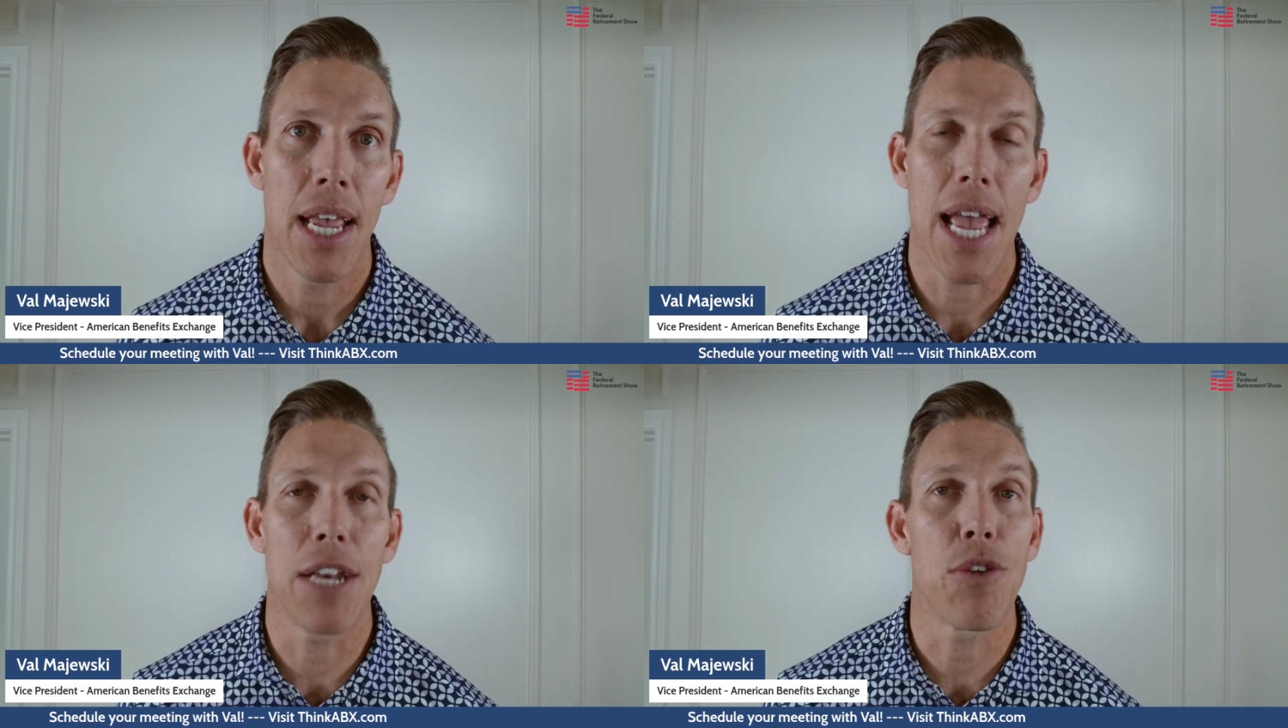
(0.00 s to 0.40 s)

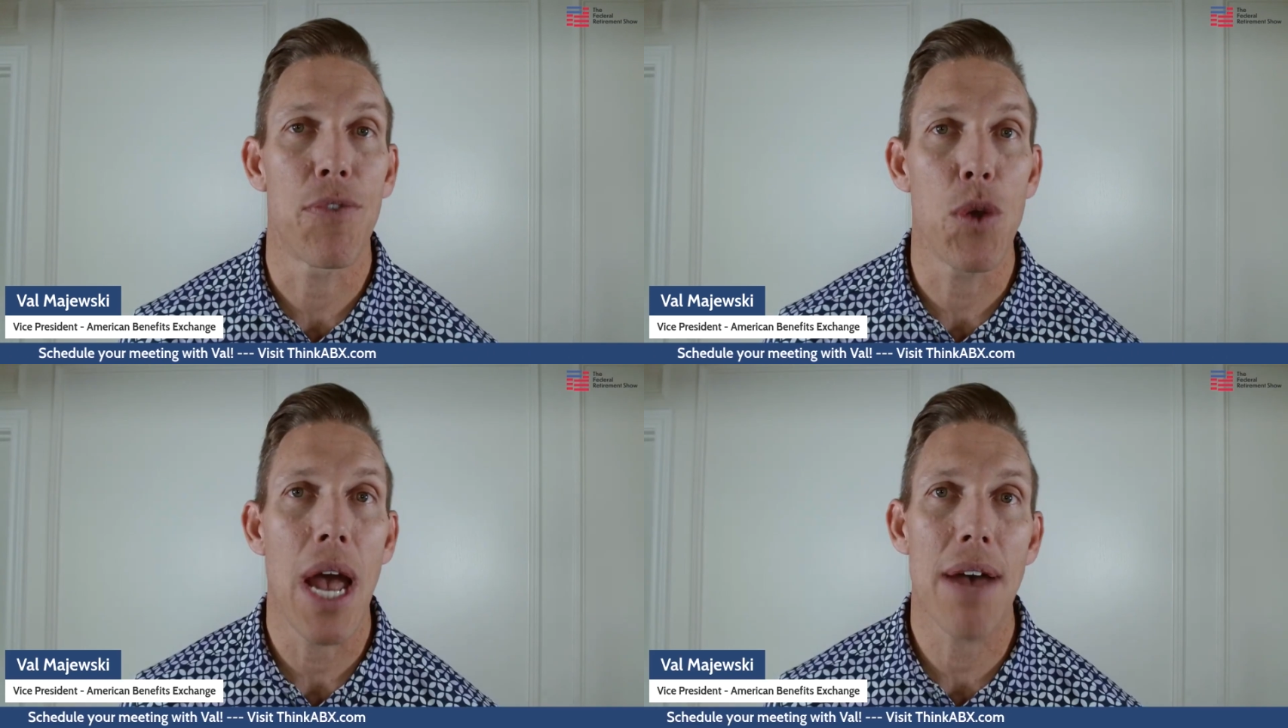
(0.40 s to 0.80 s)
And if
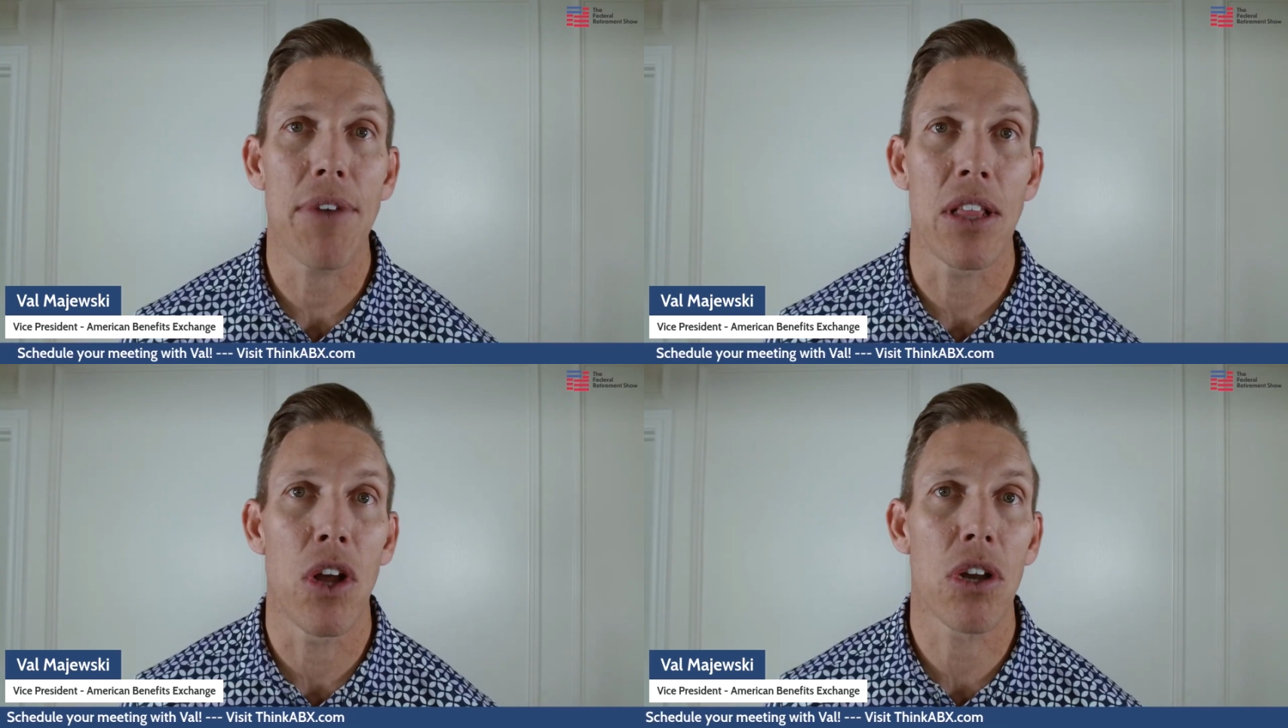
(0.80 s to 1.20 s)
you have
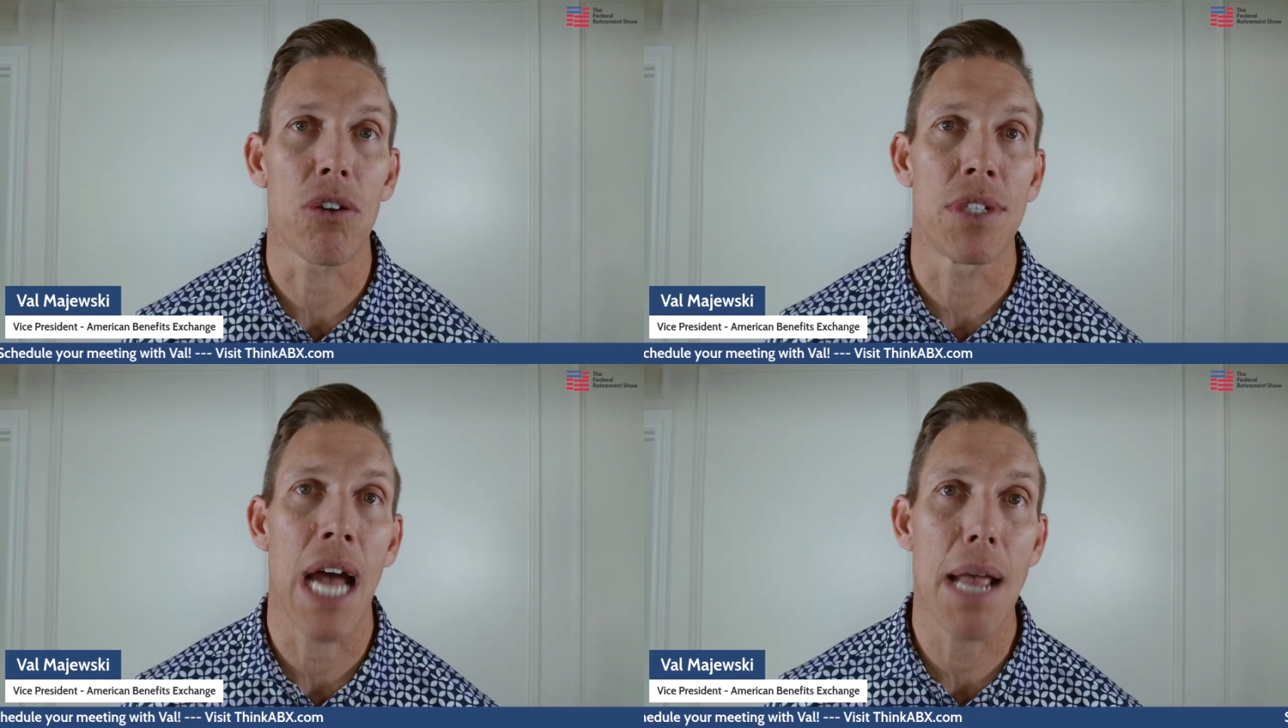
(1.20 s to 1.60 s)
a
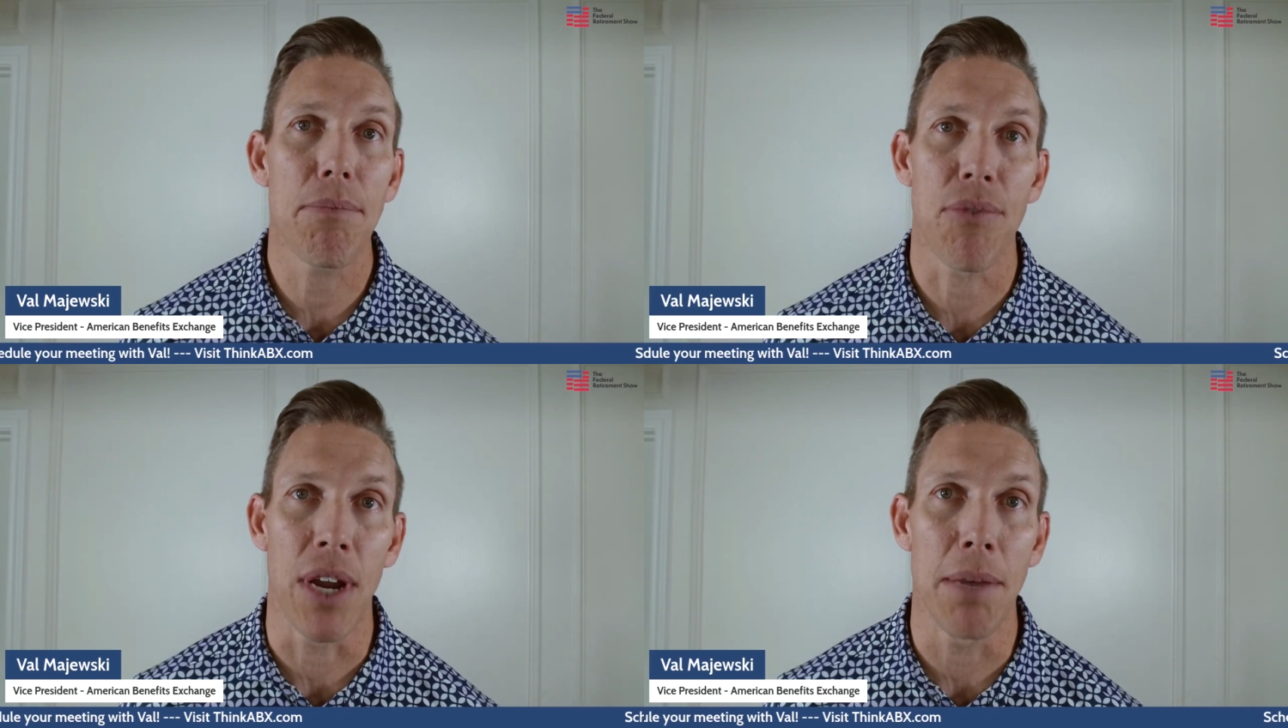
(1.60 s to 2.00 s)
longer
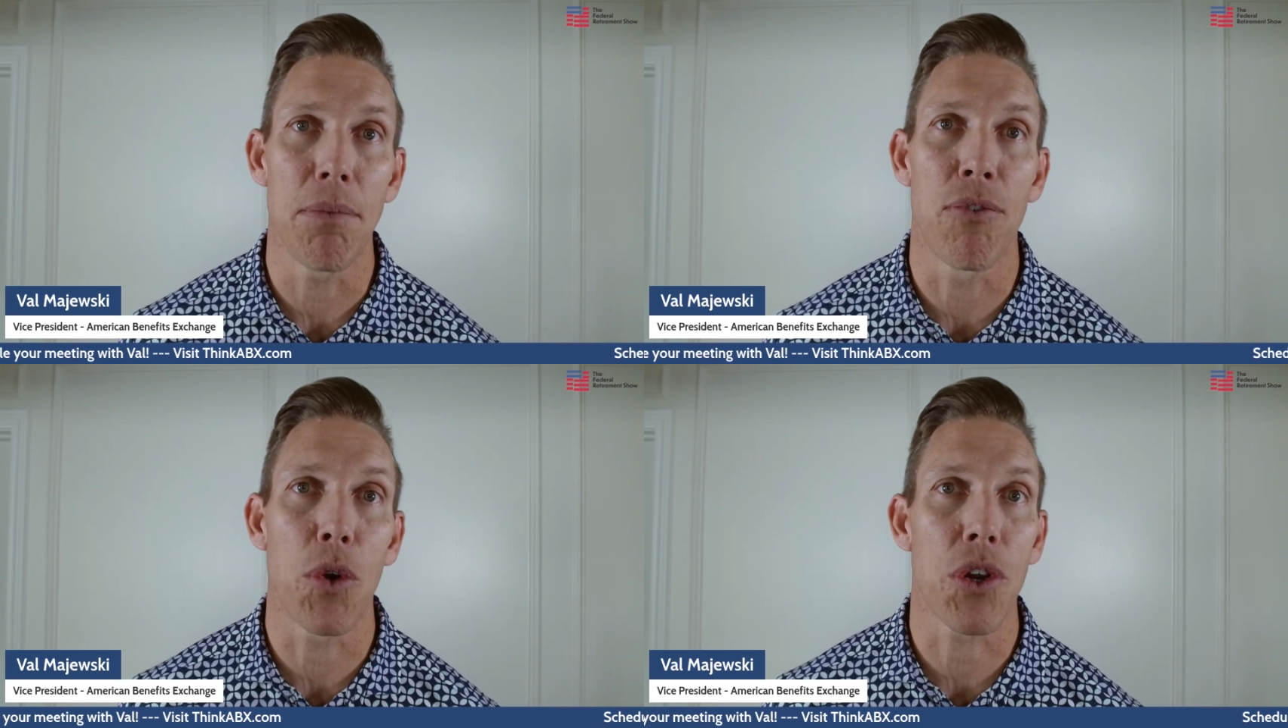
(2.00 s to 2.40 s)
time frame
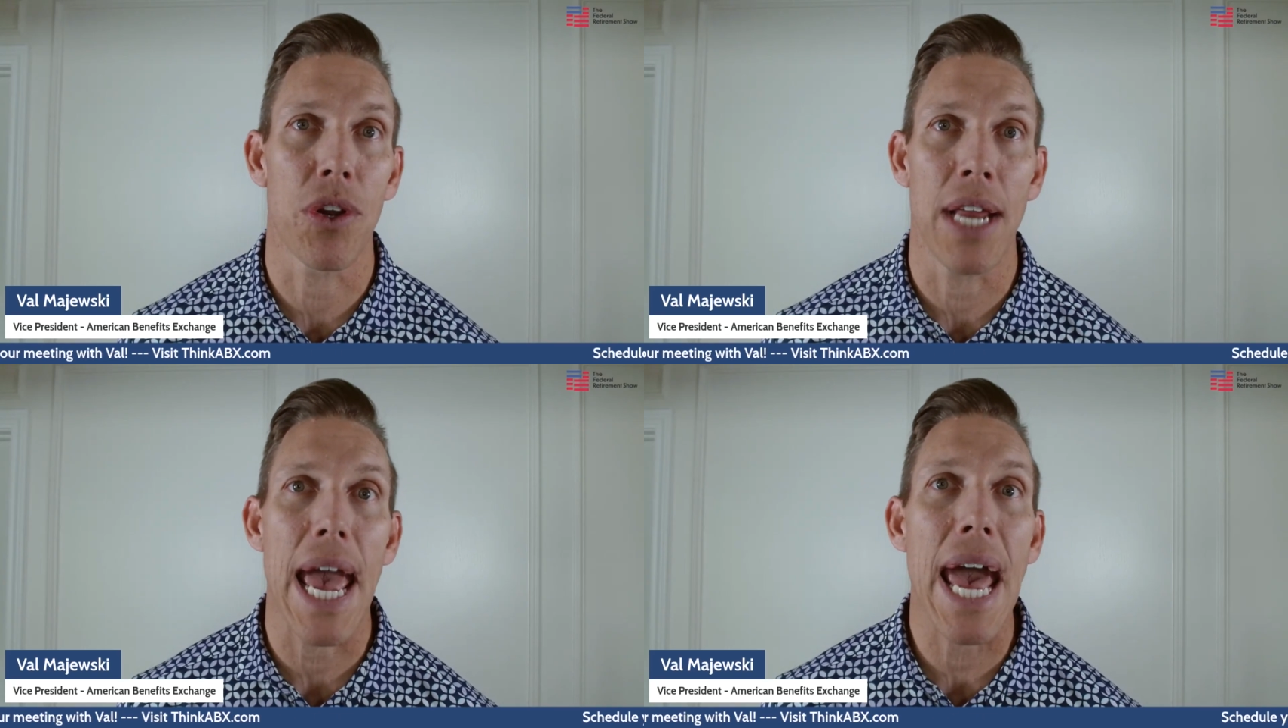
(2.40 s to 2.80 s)
before you're
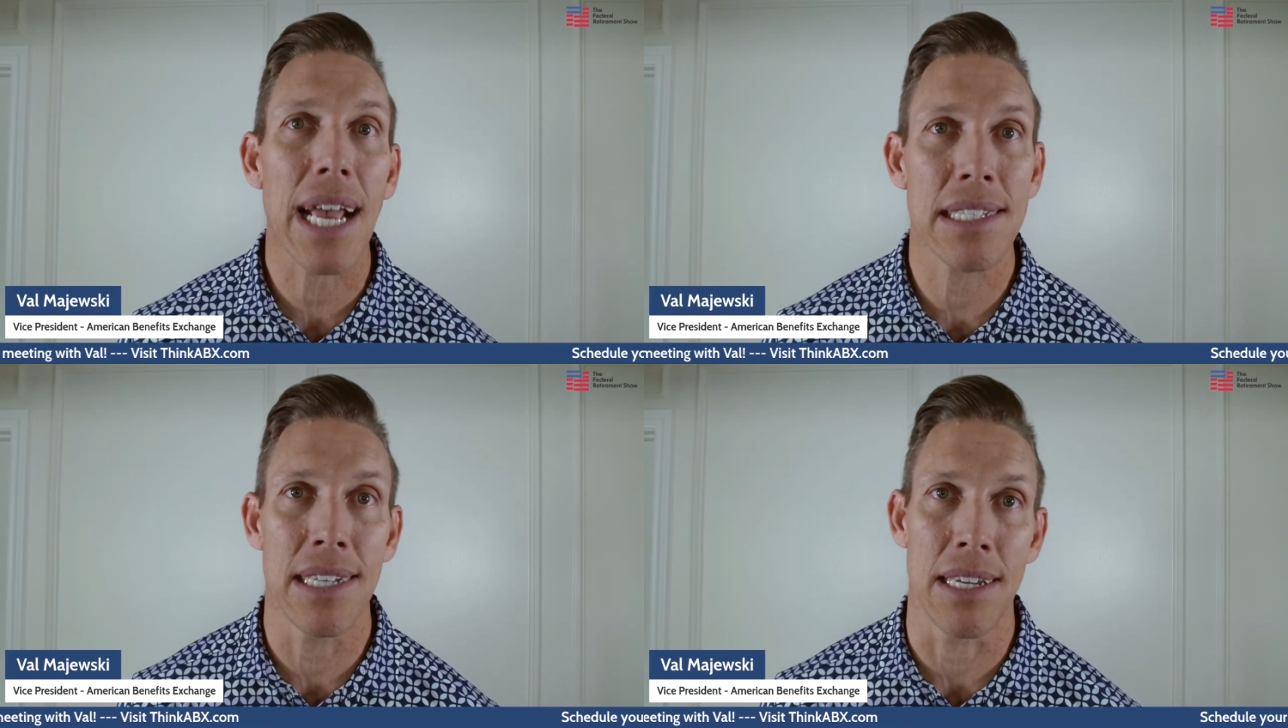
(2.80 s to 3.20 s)
going to
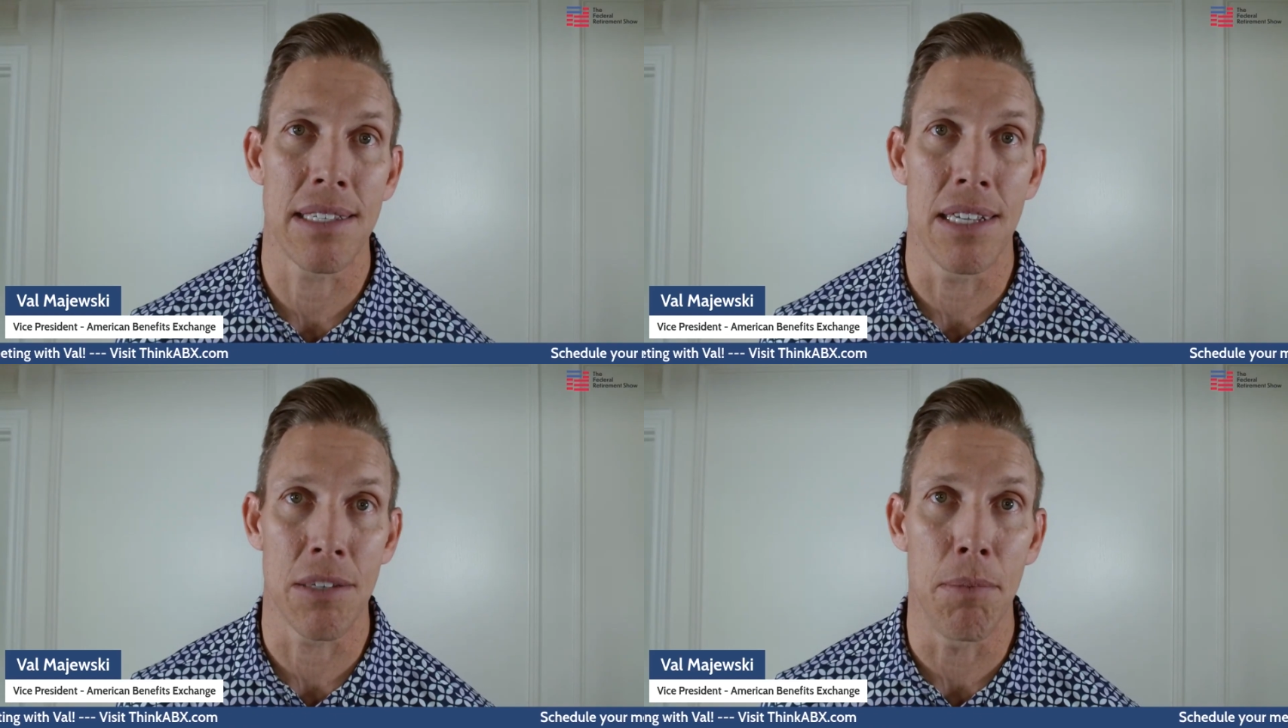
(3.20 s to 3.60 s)
access
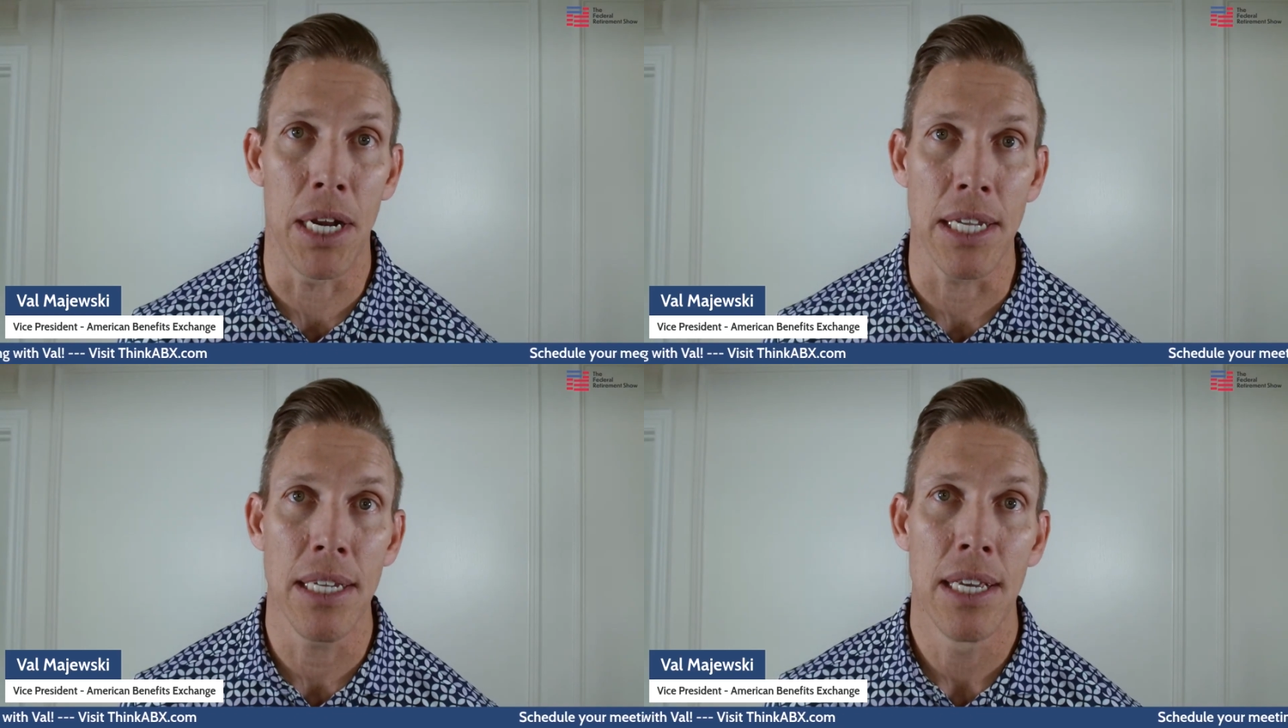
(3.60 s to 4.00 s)
this
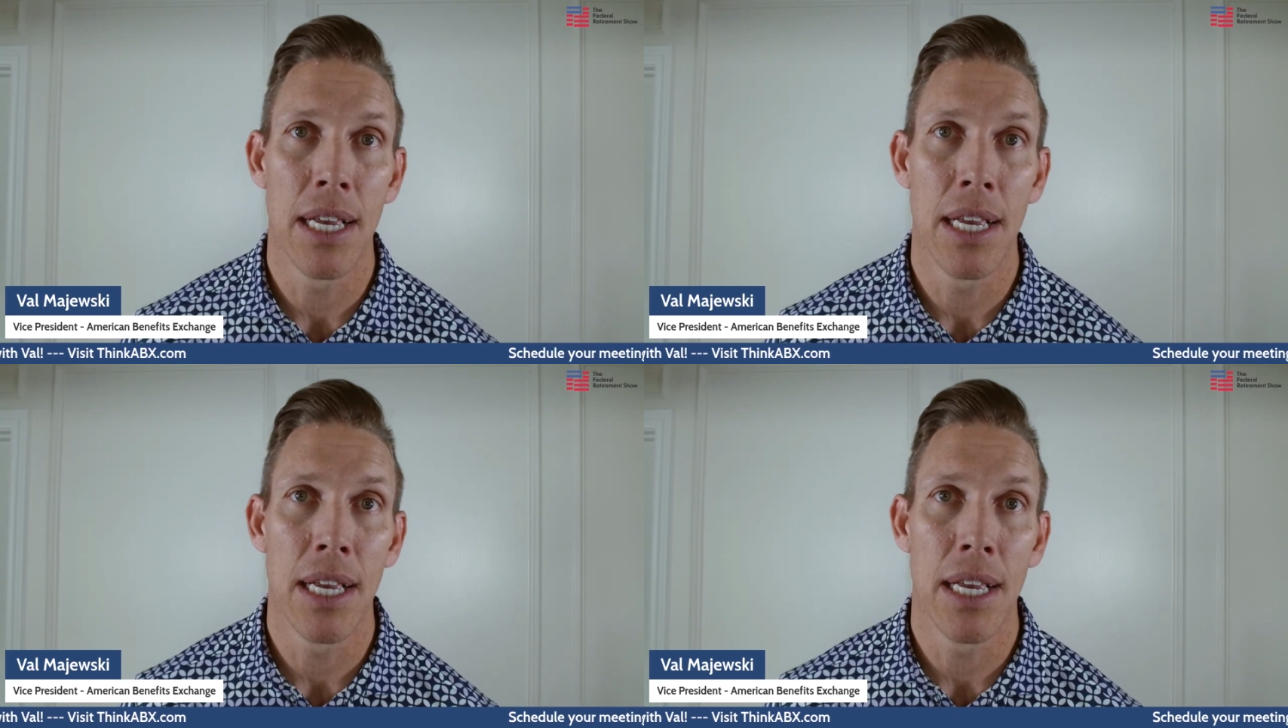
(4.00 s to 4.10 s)
money,